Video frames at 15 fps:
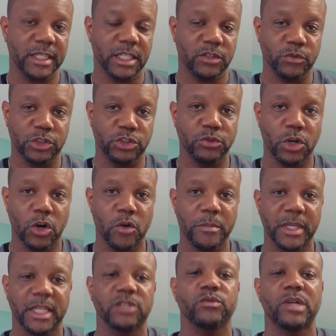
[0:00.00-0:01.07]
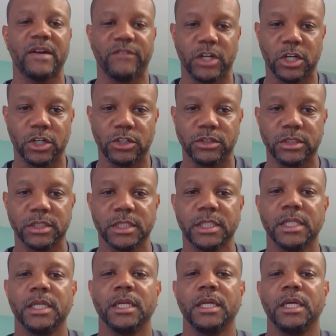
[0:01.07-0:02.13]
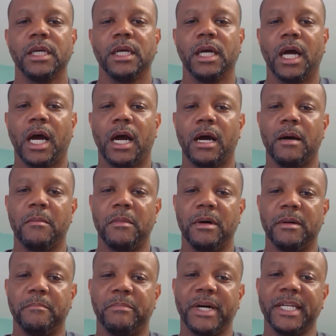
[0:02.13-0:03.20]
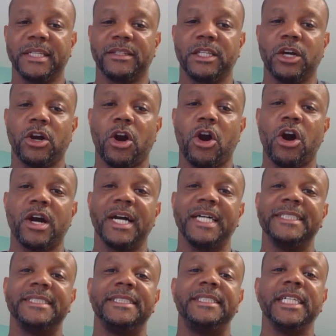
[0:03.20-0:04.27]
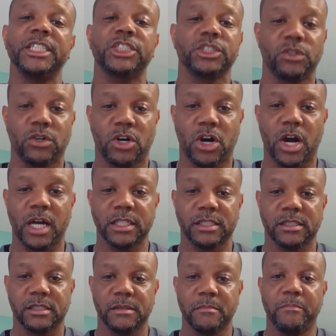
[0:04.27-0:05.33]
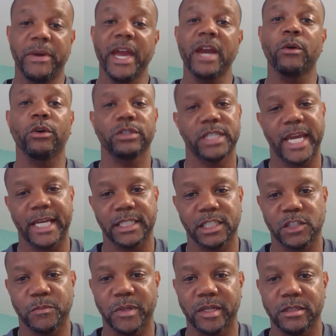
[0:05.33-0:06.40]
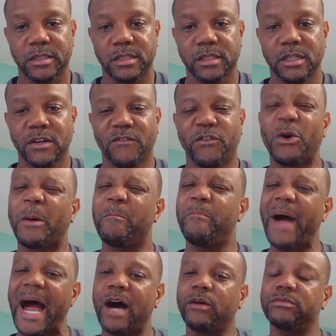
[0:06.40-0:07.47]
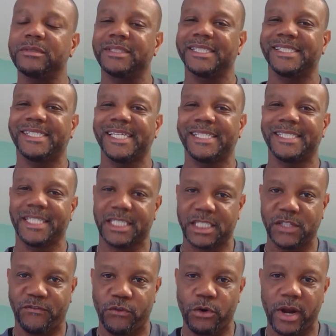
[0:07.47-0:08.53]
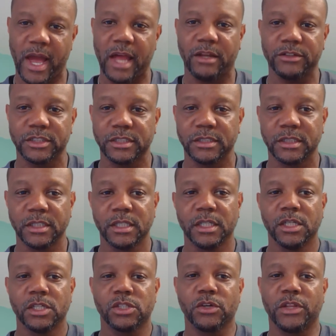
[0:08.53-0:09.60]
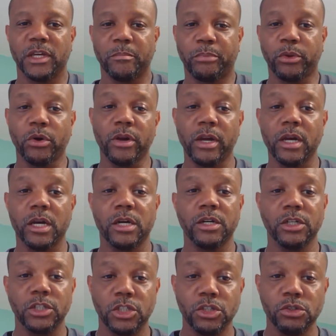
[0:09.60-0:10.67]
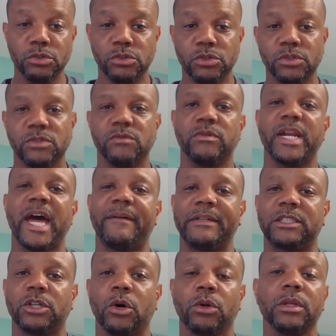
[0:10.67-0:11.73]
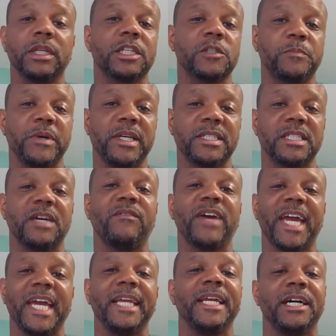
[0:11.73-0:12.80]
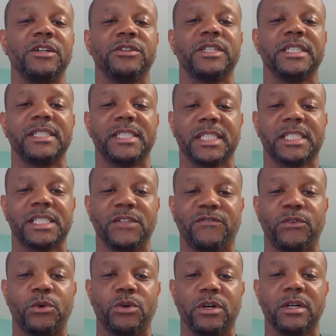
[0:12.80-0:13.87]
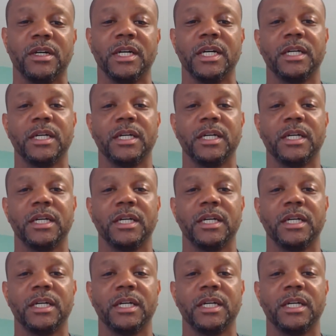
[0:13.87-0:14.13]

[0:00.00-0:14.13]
That's what you owe me. That's what I've earned. But there are additional costs, payroll tax expense, for about, let's say, $64. So the employer, you, would have a total expense of $864.